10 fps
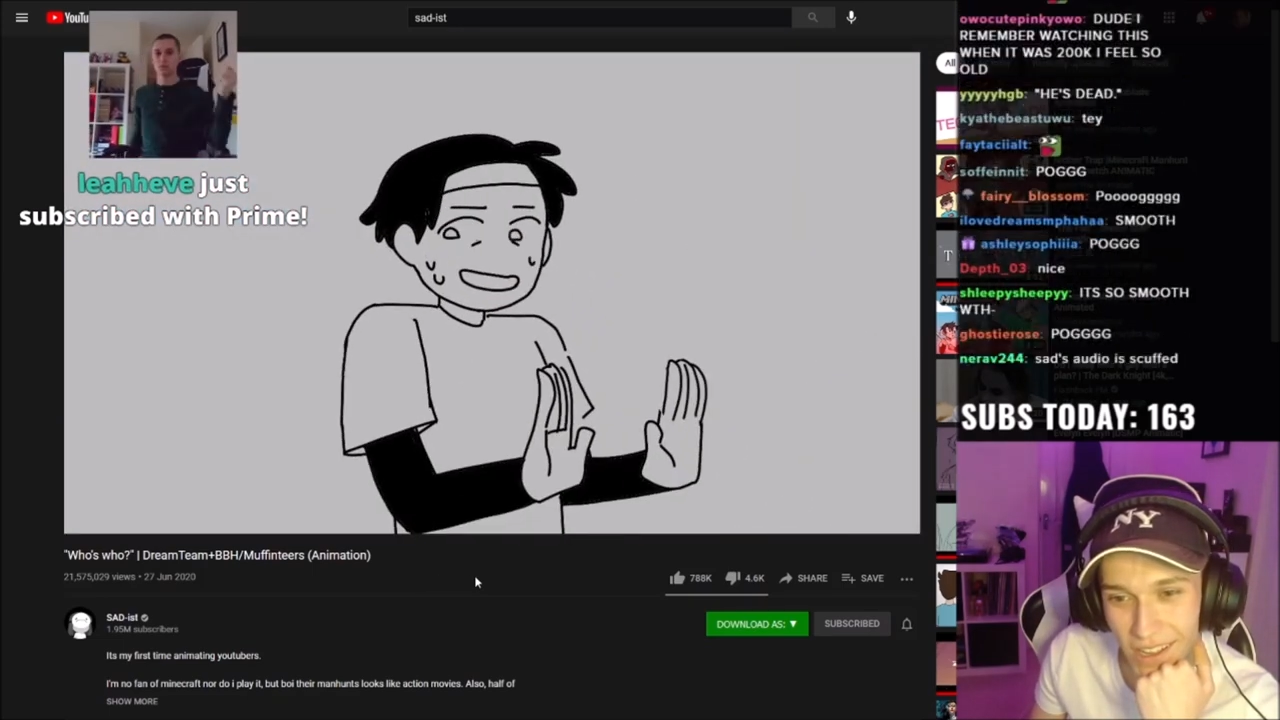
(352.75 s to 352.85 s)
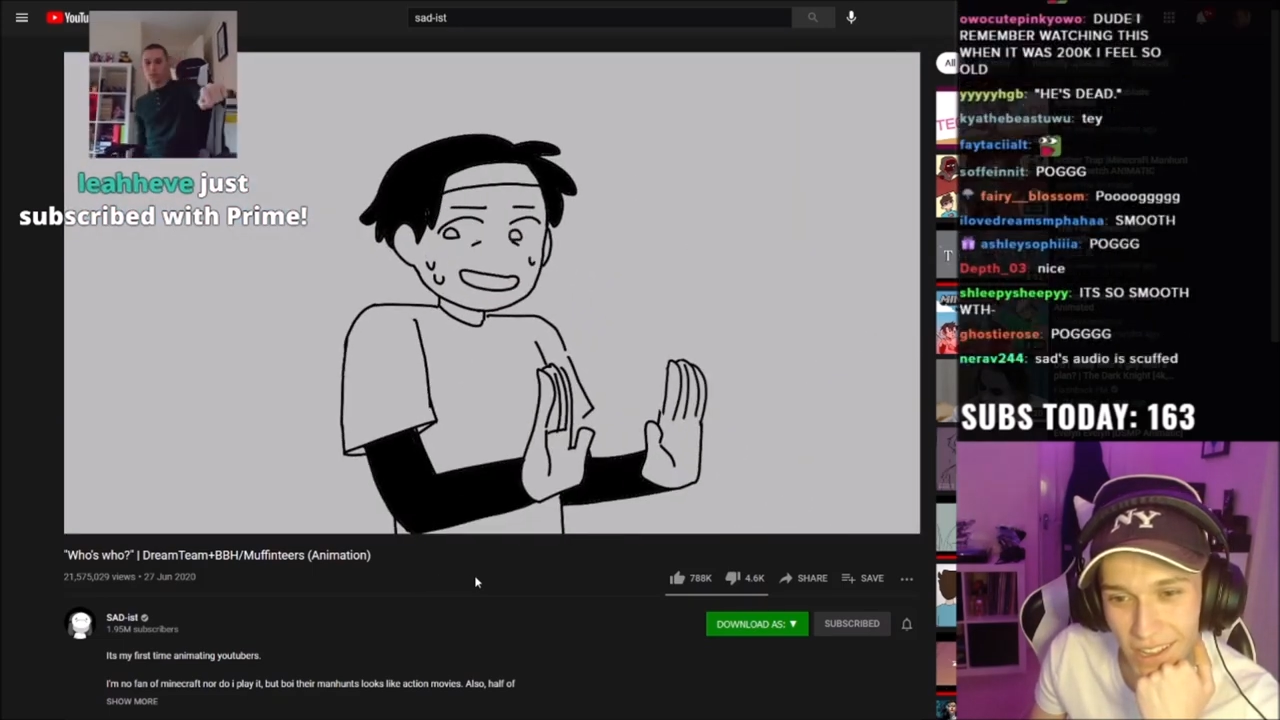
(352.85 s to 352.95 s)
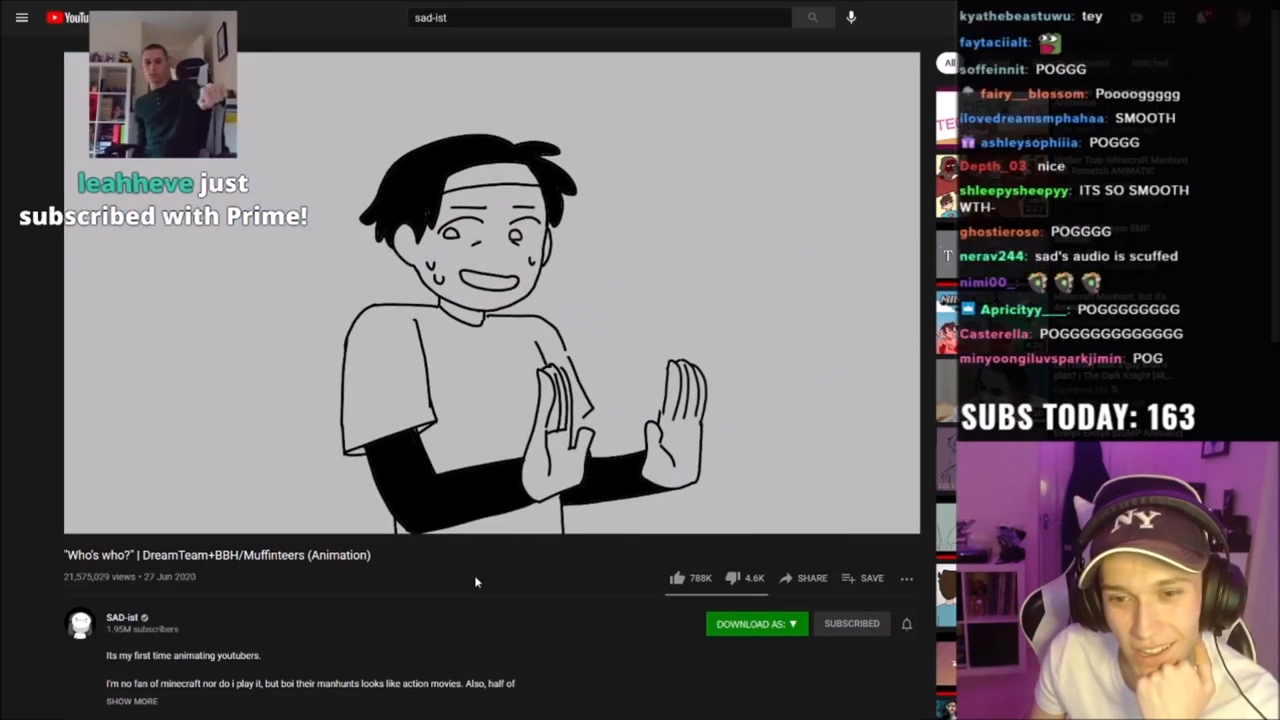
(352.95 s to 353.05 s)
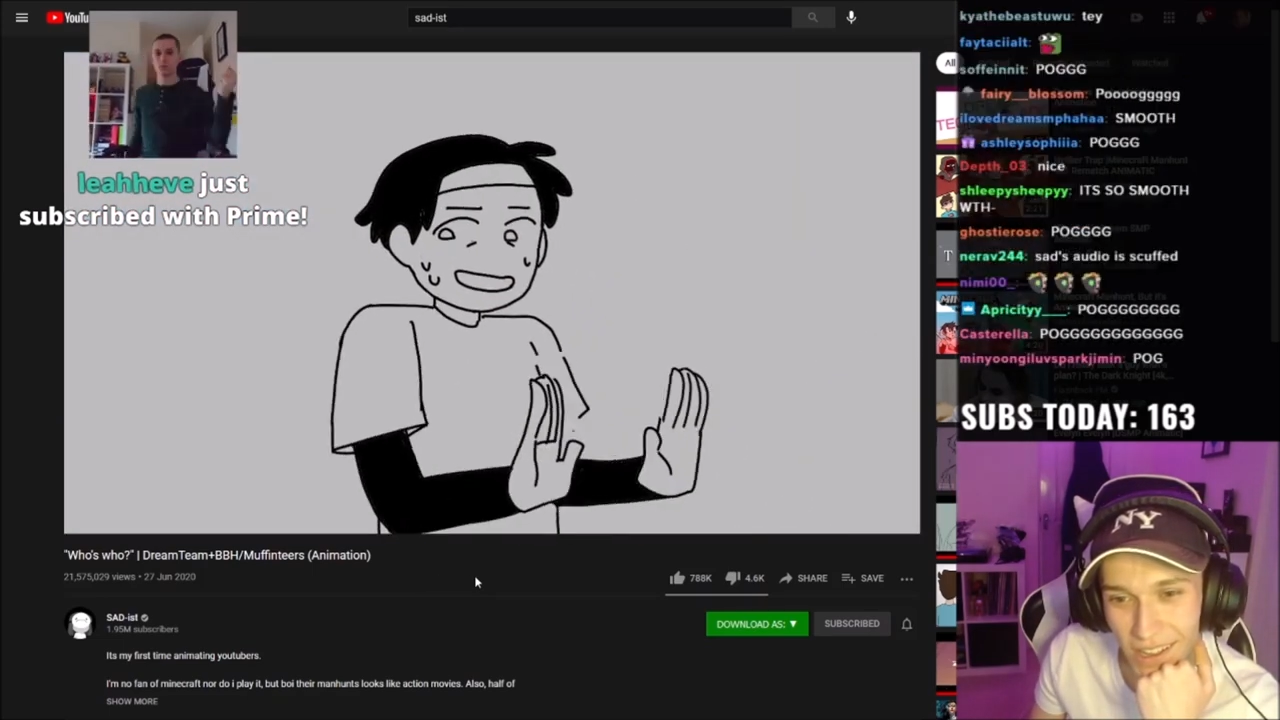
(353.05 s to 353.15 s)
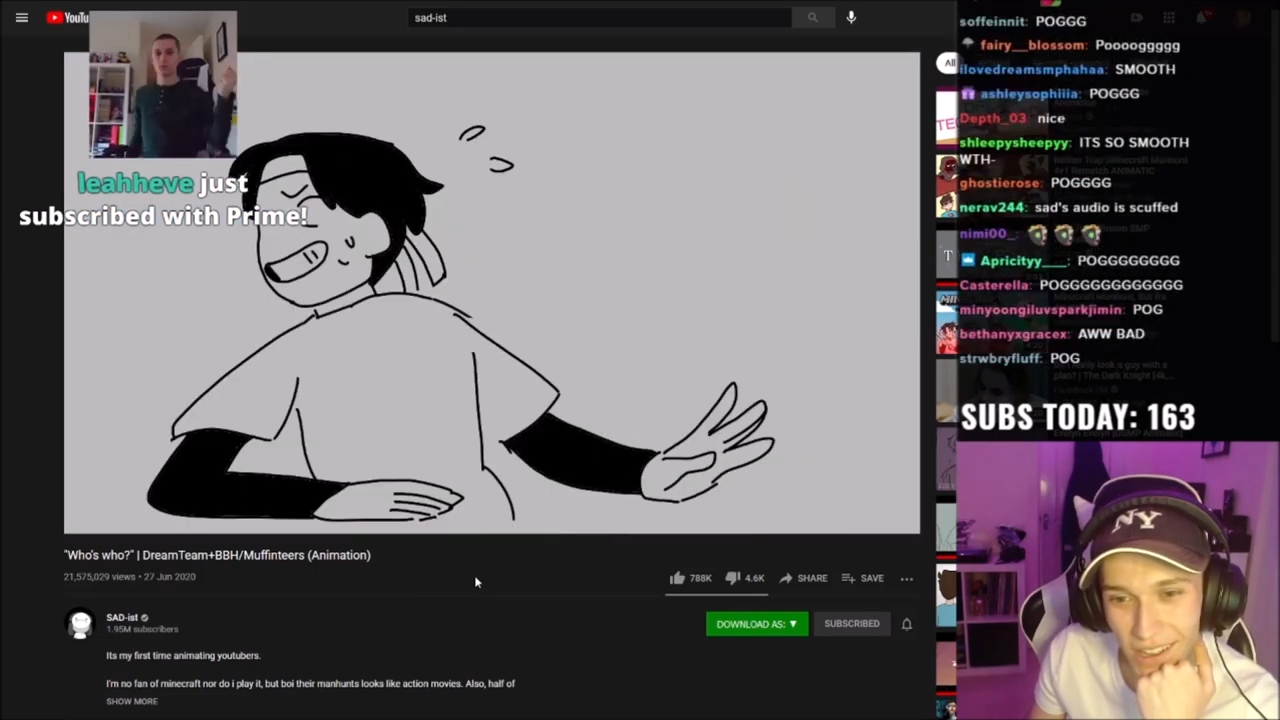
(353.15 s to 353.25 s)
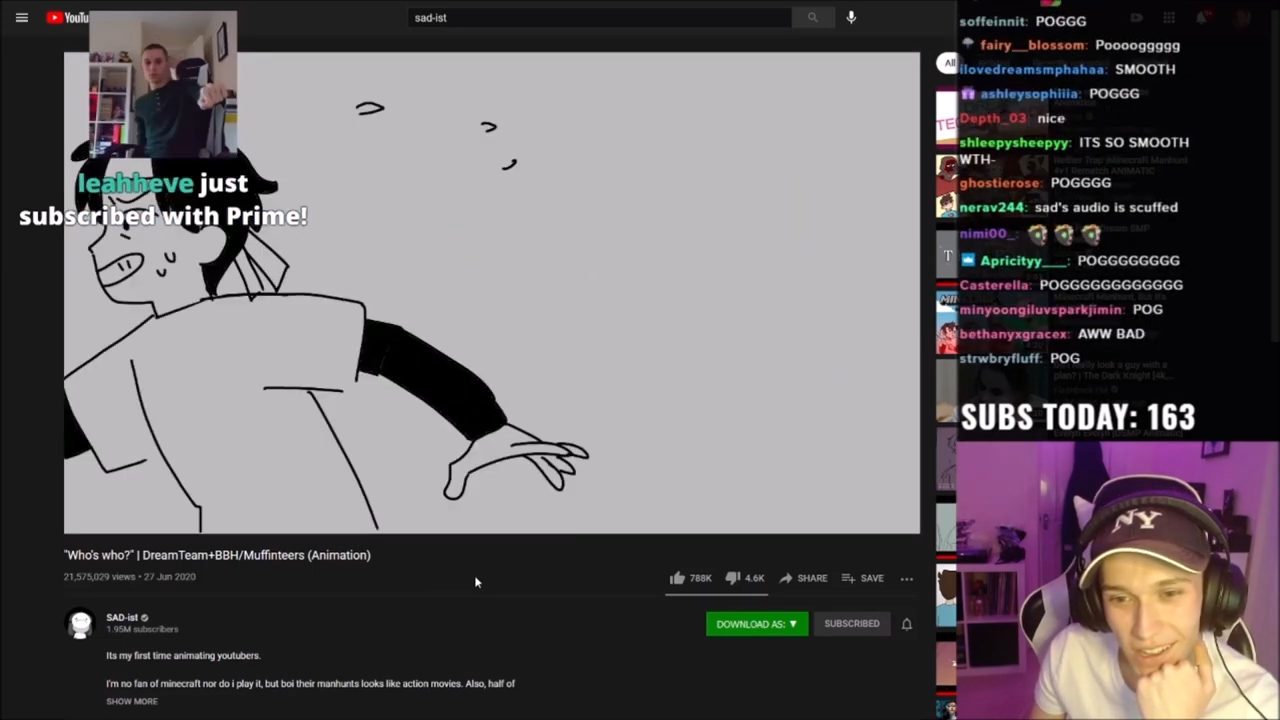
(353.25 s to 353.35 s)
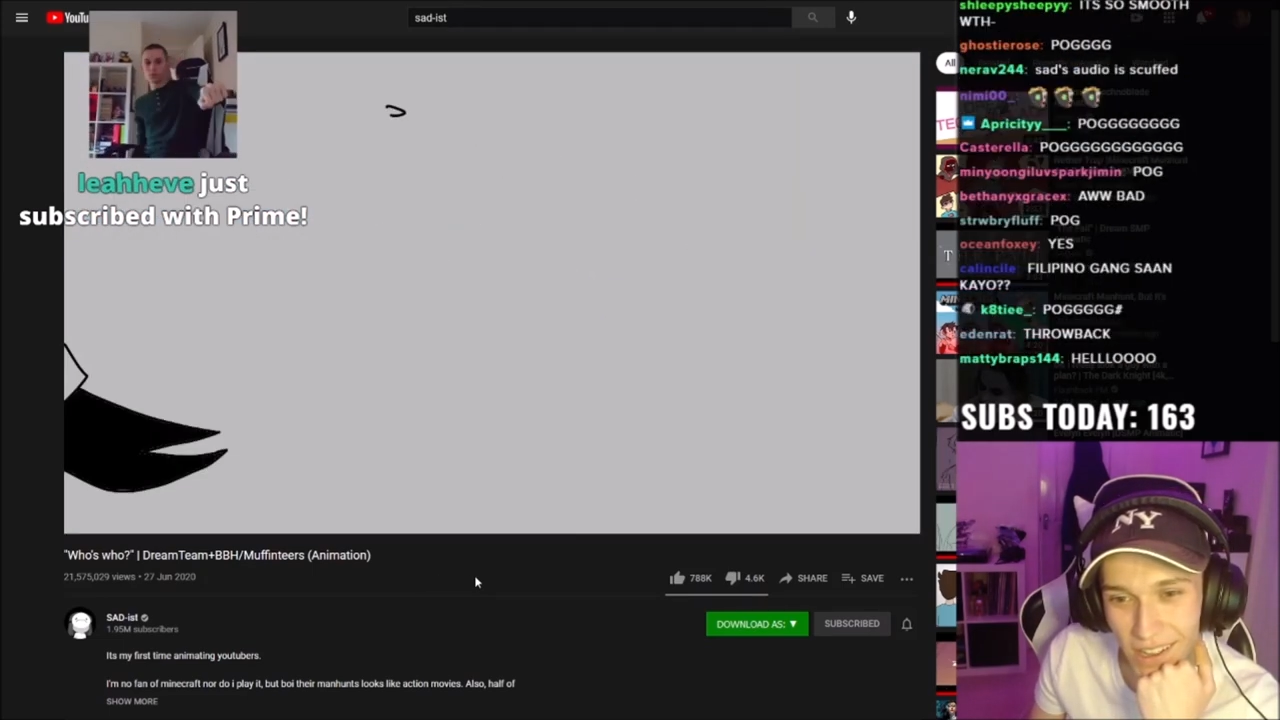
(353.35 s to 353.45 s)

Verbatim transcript: out of here,